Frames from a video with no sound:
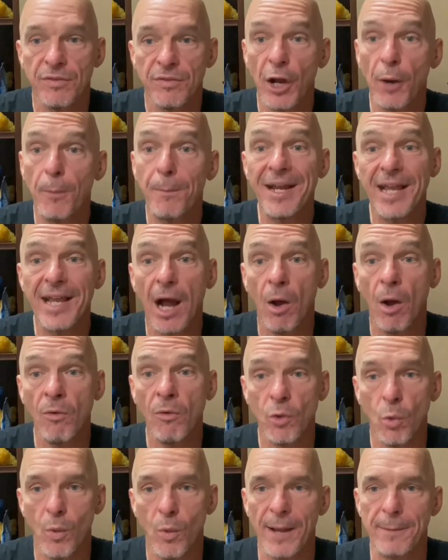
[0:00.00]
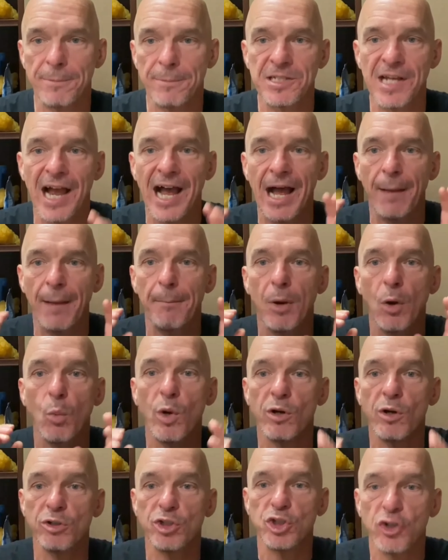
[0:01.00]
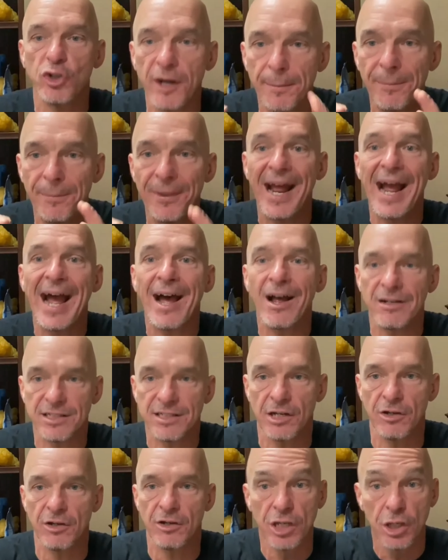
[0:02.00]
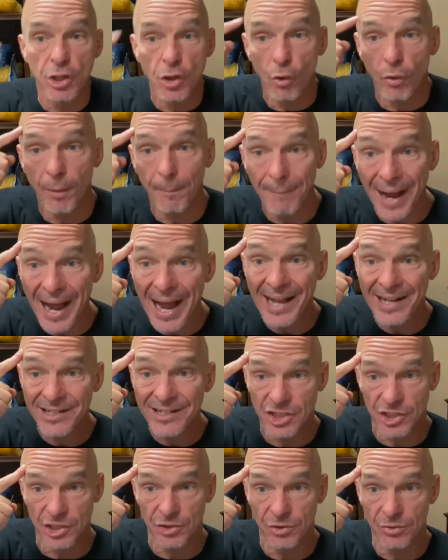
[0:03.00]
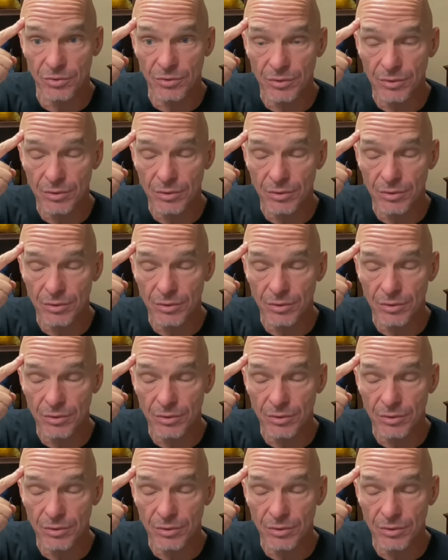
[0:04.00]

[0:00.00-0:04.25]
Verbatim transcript: They'll be on the website, but we'll drip it out to you to remind you.